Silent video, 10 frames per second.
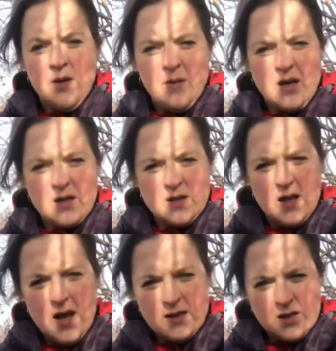because the
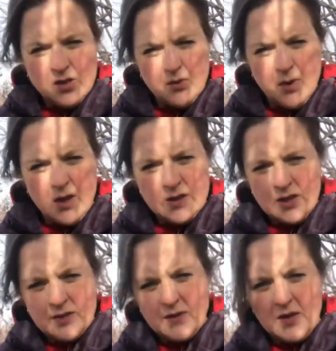last thing you want
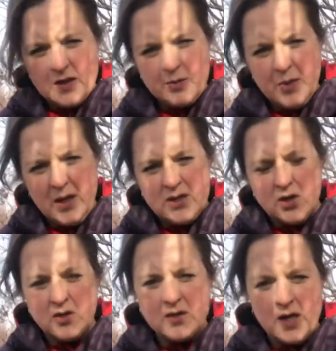is for this blade to
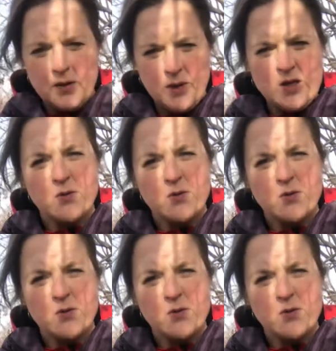go sideways,